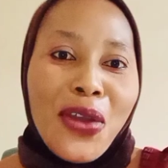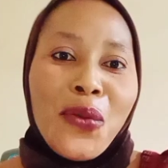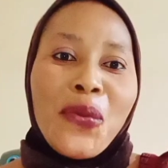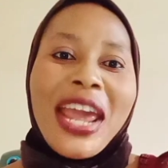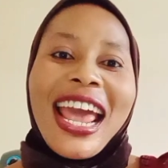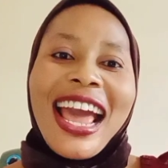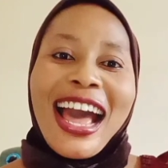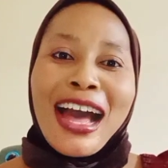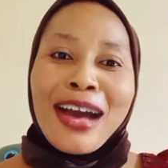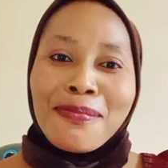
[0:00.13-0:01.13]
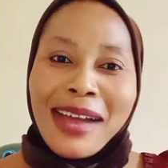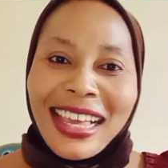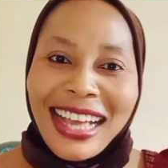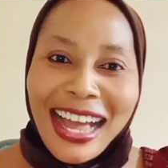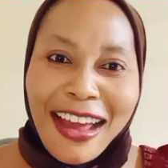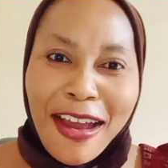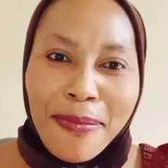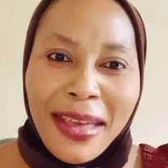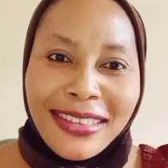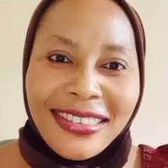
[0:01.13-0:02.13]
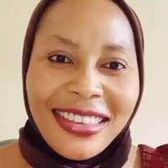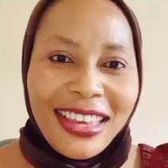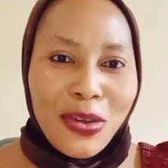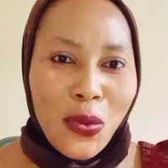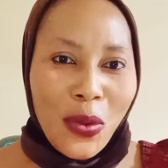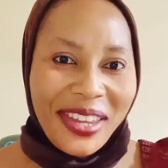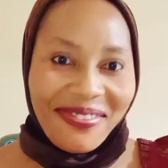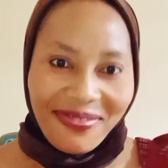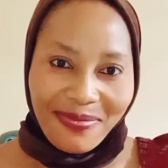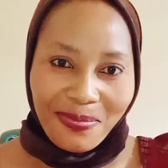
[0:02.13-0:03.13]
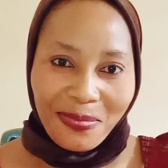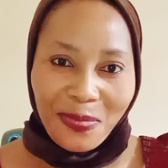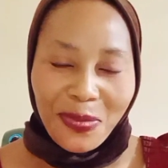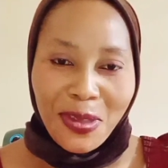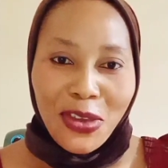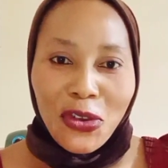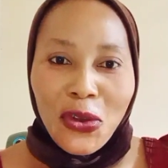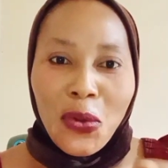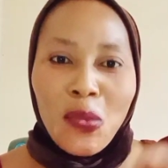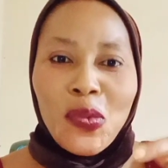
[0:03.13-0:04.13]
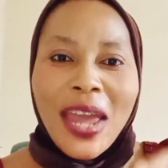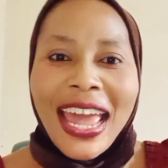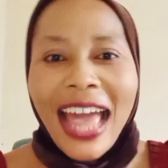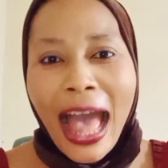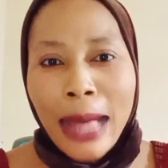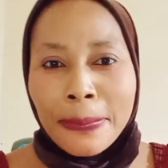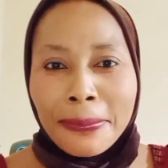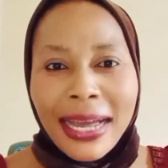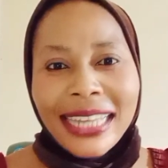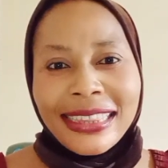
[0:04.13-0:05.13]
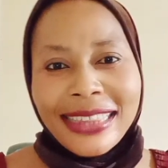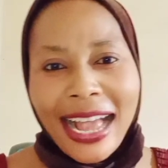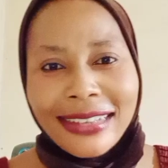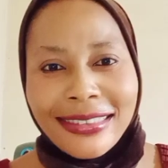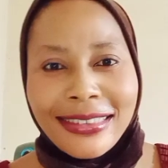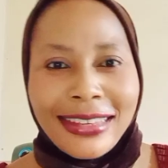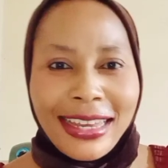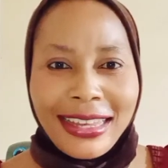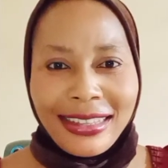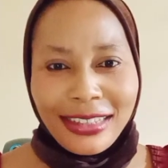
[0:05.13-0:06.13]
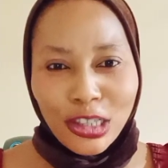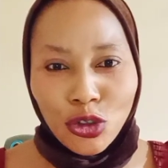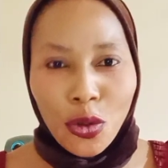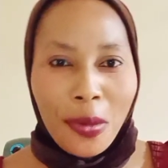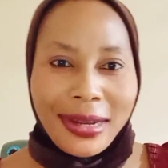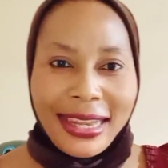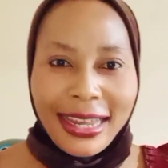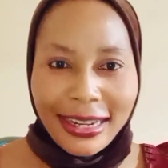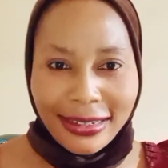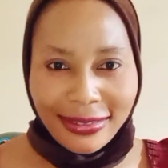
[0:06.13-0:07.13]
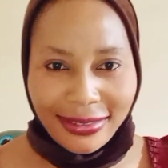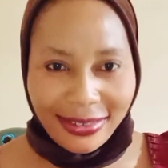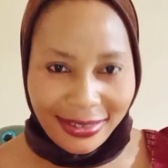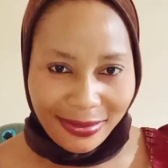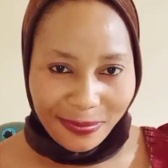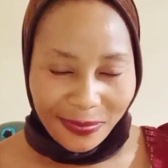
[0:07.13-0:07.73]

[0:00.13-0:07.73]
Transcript: Where are my caramel skin queen? Where are my dark skin tone ladies?